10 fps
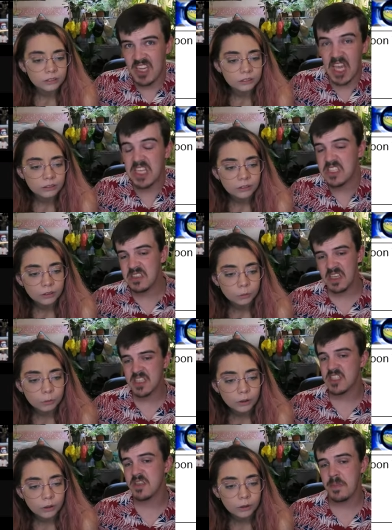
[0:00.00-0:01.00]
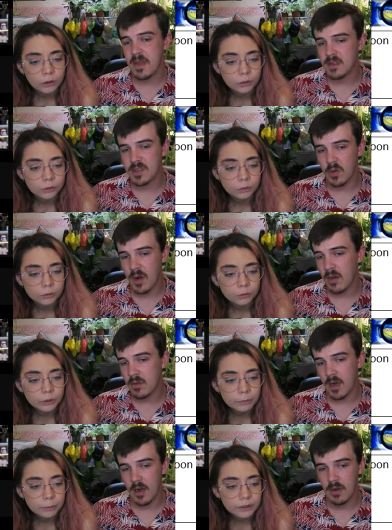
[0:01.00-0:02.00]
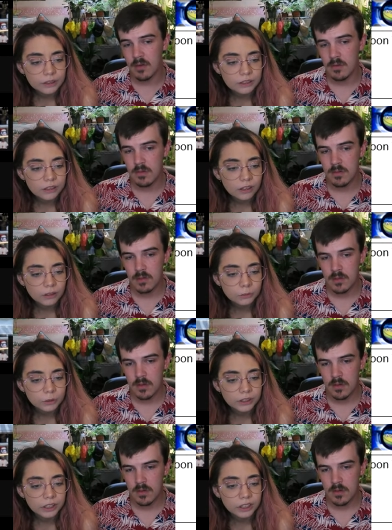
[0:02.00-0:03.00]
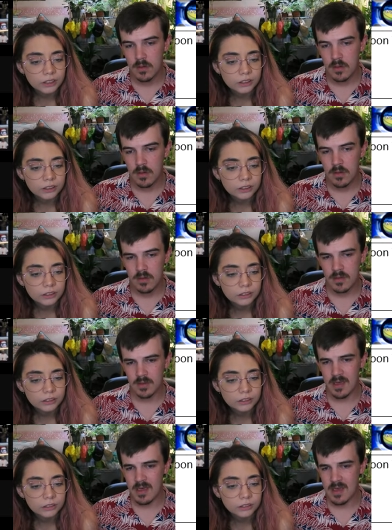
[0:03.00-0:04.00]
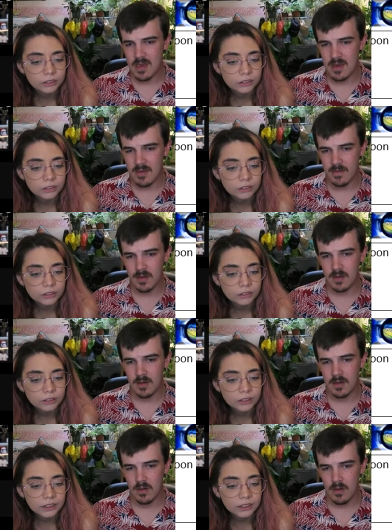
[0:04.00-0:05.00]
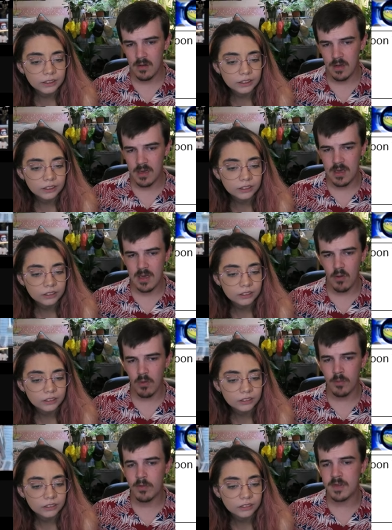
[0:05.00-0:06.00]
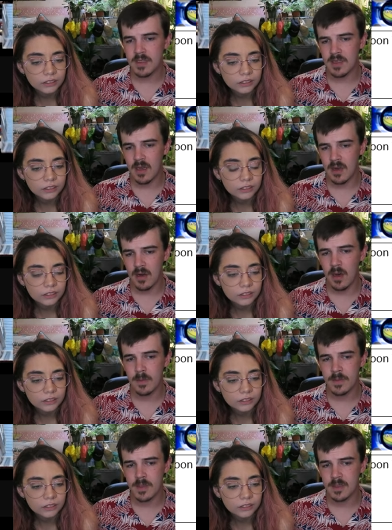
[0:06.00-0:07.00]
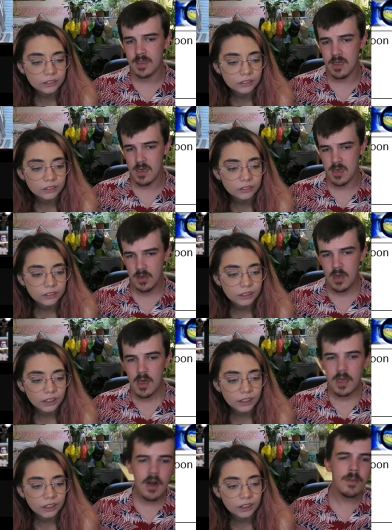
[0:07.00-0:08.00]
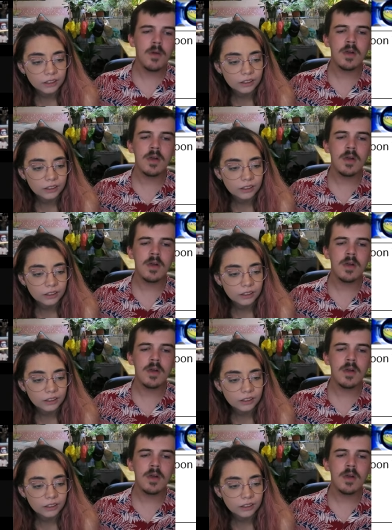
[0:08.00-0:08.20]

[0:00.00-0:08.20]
Speaker 1: I guess it's just a pin store. I don't we care. We put
Speaker 2: this art one here.
Speaker 1: So E even. E. E or move Disneyana up to C. Yeah. You